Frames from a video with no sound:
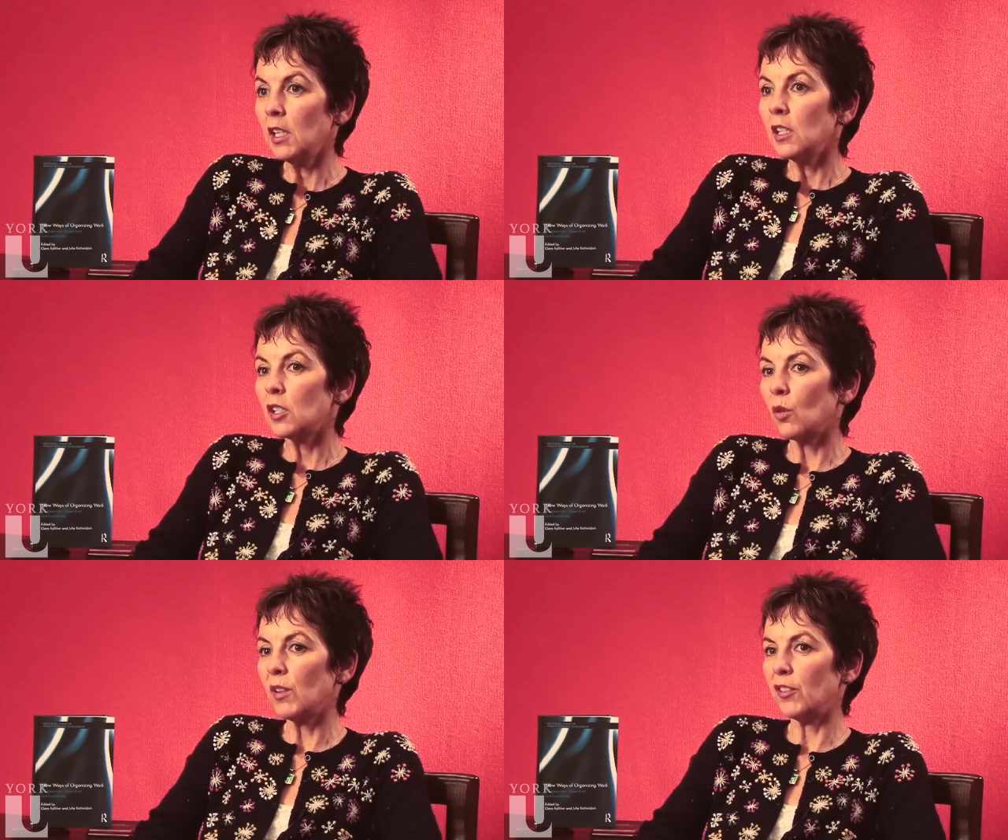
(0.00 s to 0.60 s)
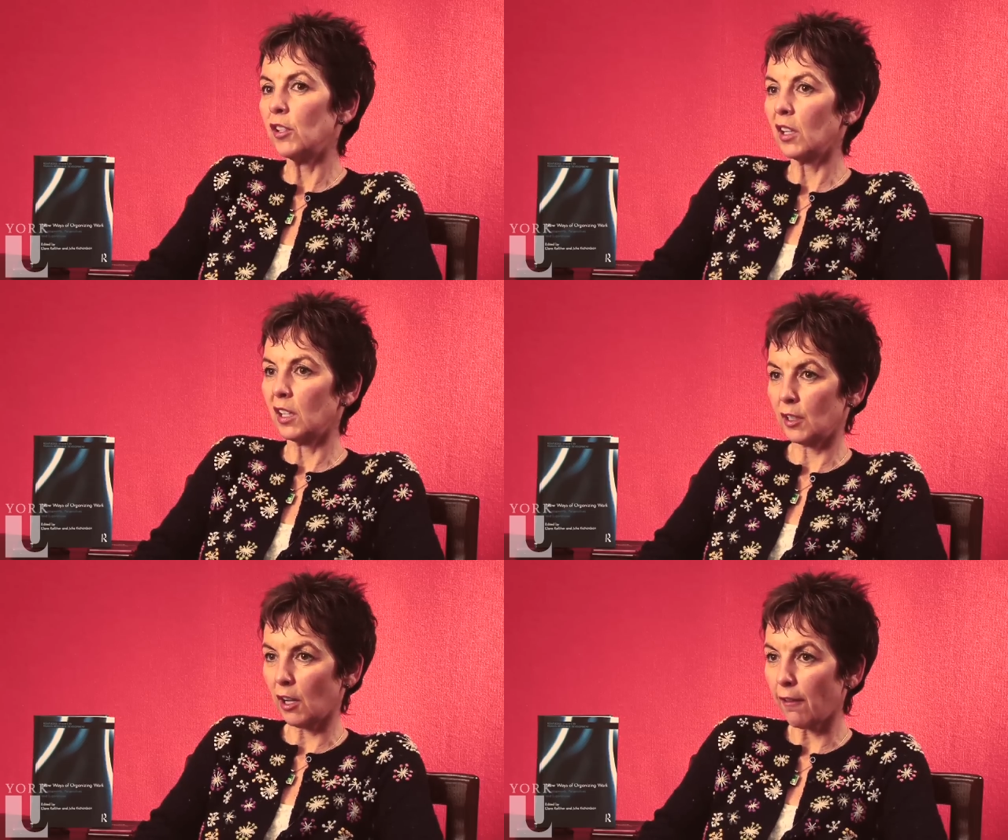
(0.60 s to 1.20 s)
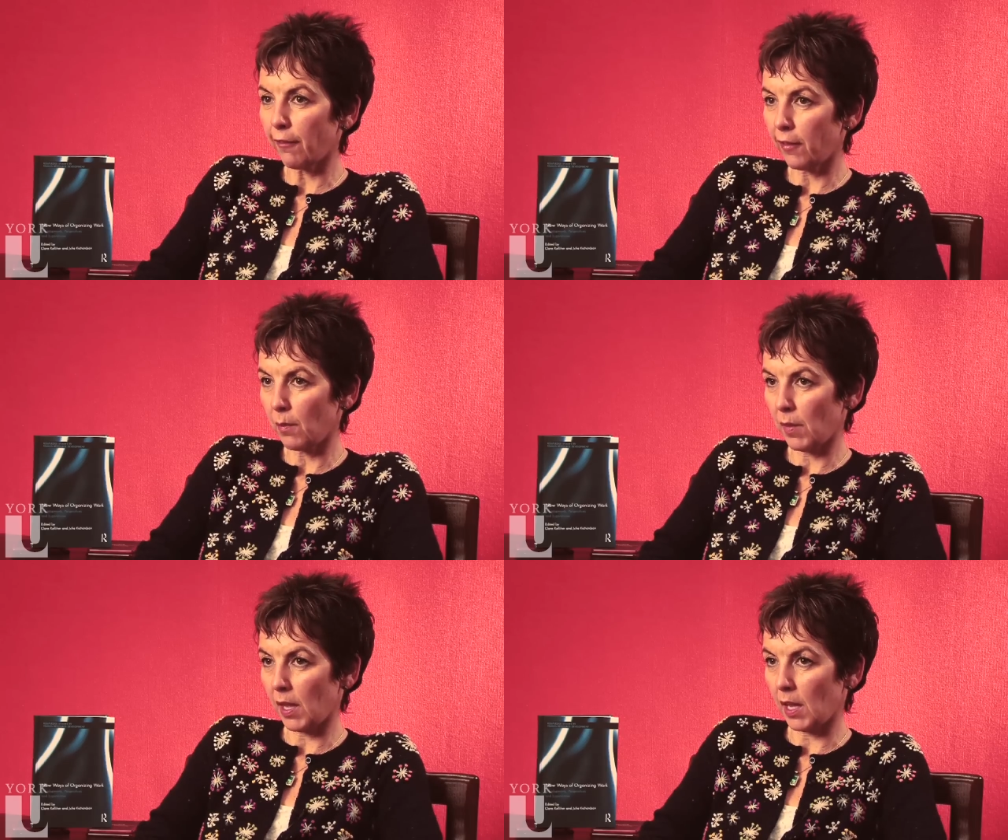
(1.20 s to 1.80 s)
So if you're cut off
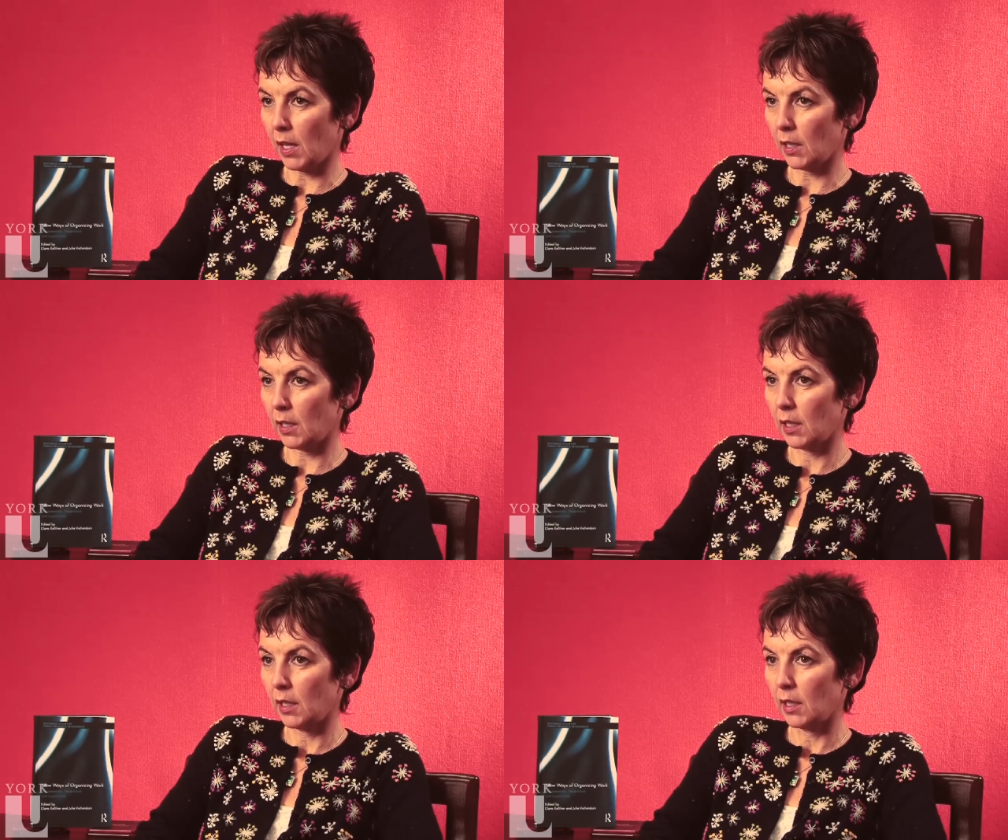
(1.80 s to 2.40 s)
from that,